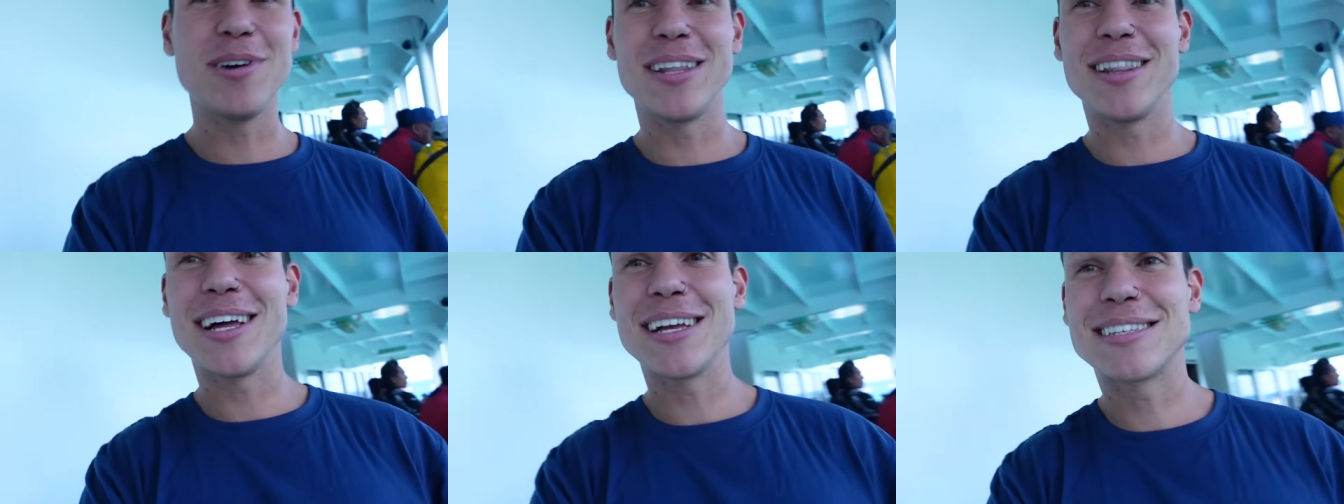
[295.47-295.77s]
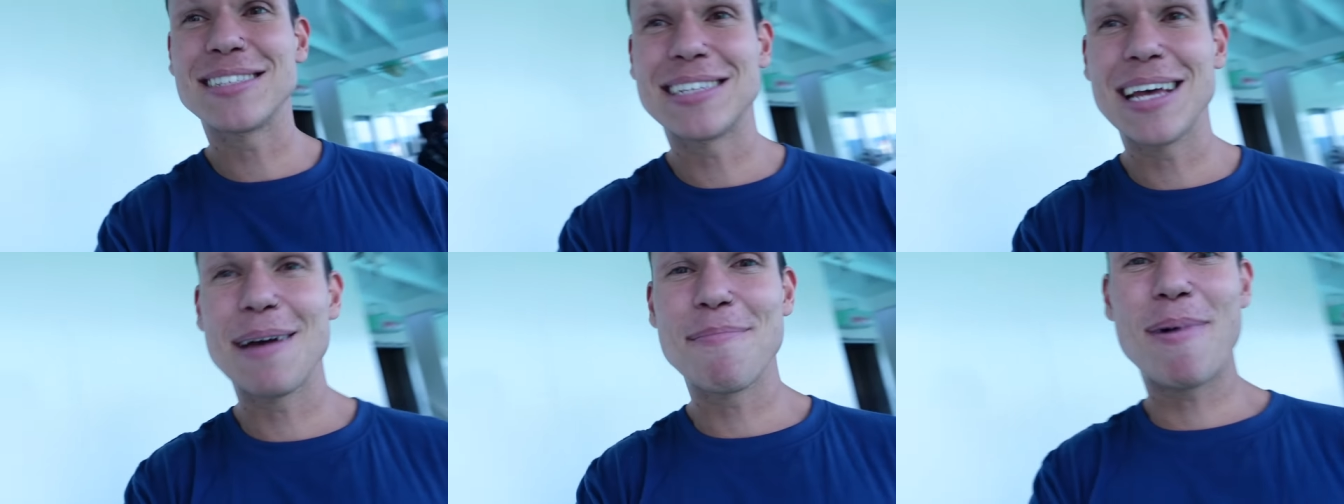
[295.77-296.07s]
and let's
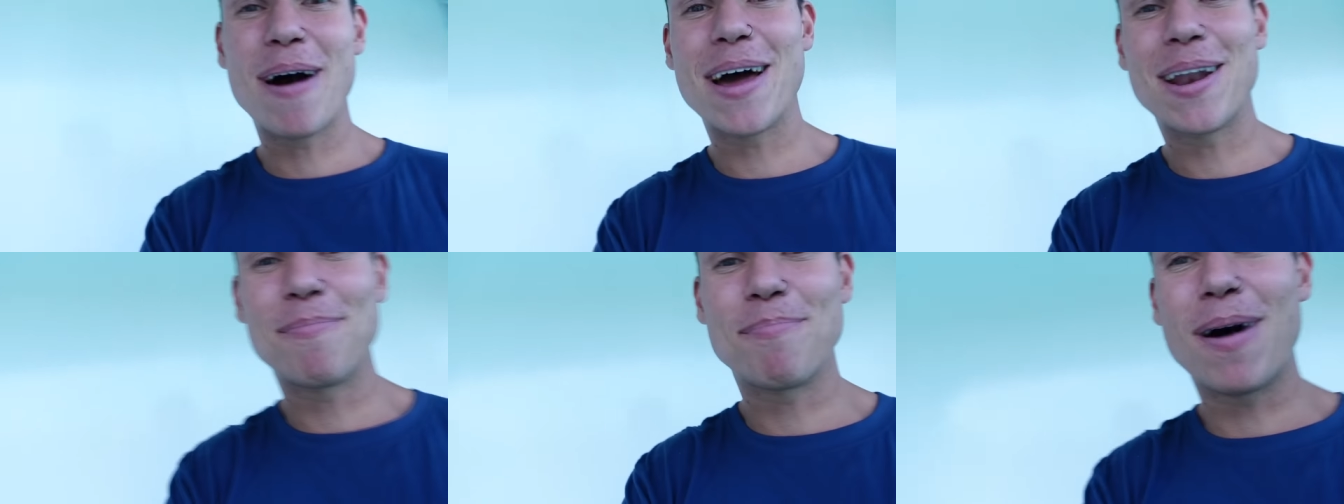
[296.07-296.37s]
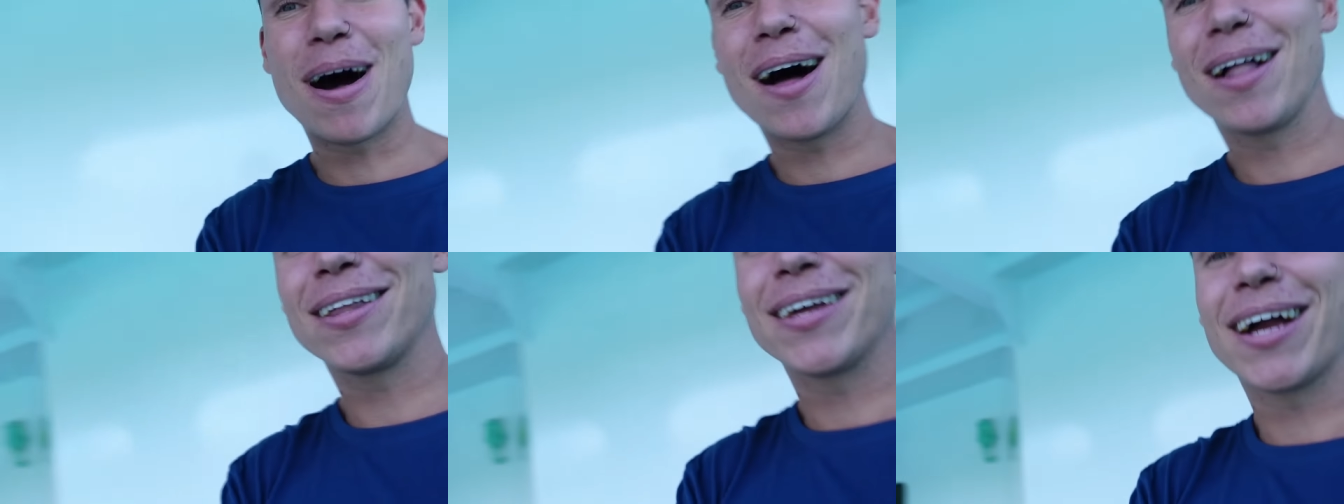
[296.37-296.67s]
say bye to
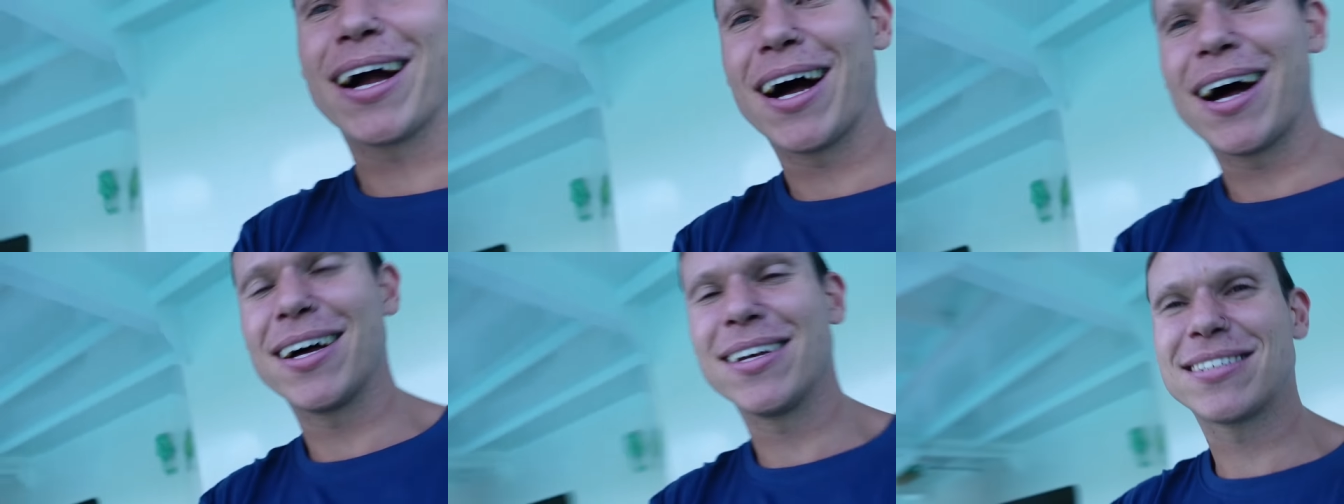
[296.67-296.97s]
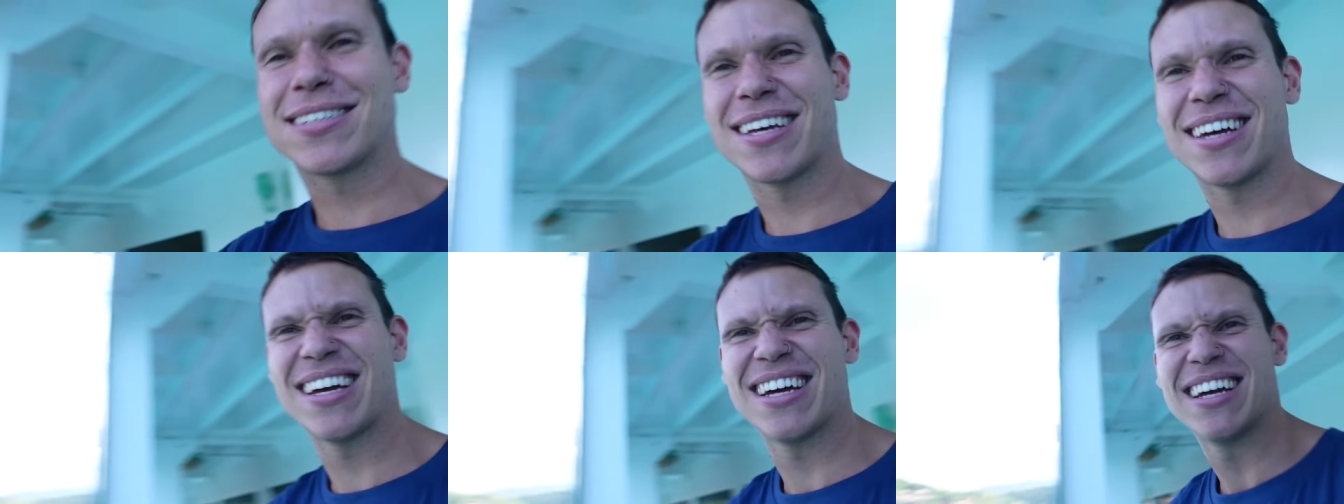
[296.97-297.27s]
Bali, guys.
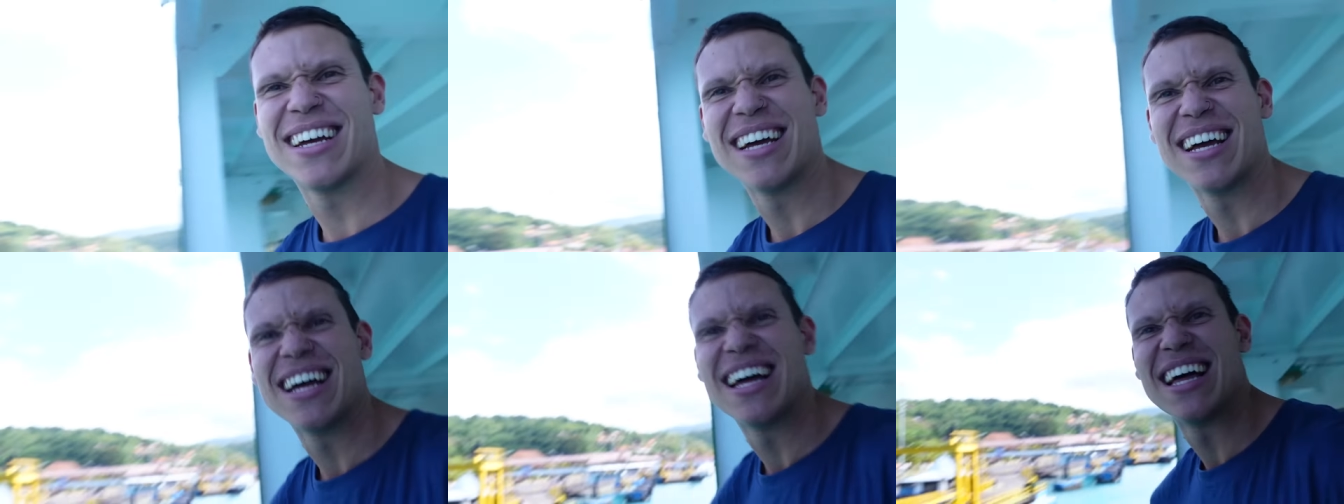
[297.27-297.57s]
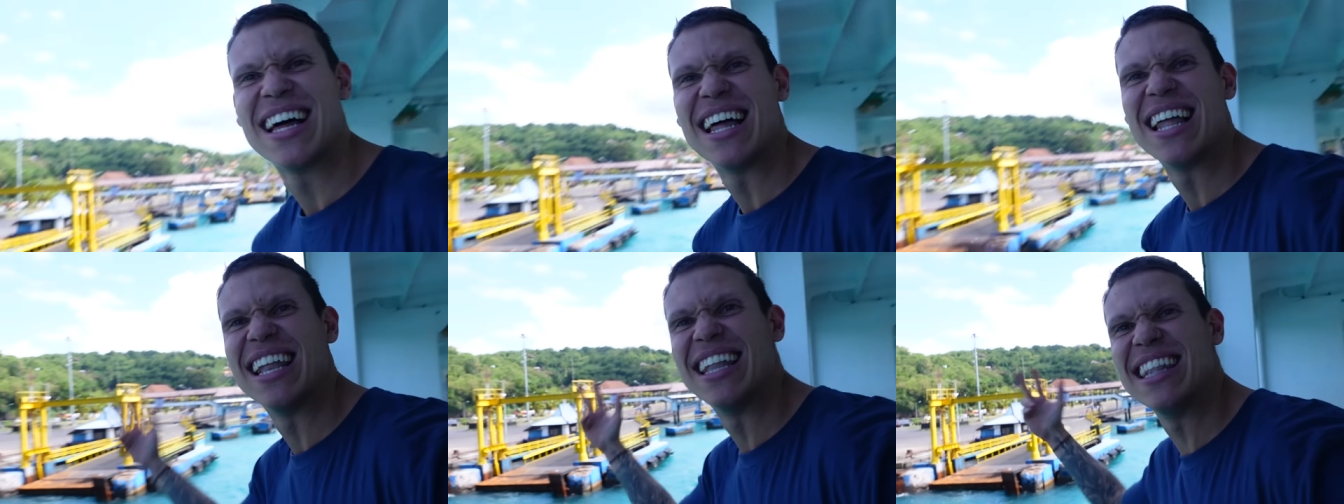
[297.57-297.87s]

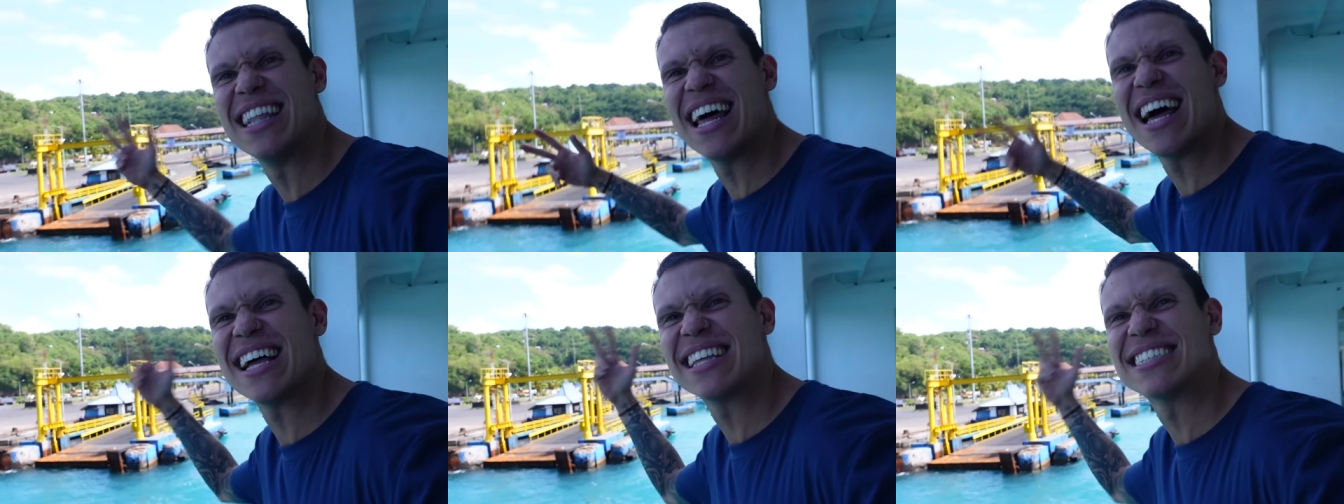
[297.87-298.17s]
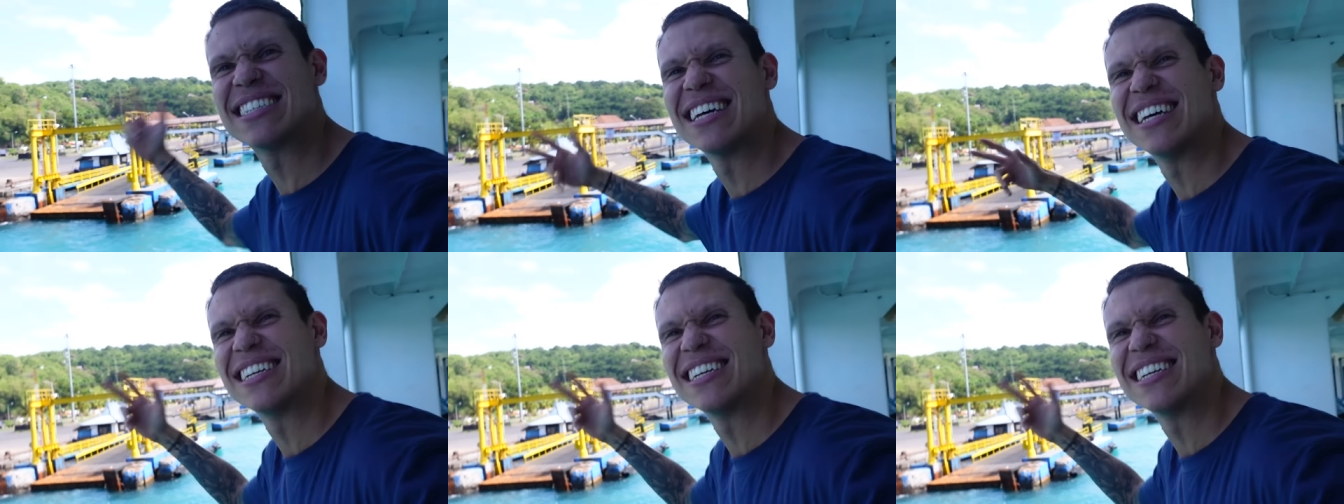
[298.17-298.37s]
Let's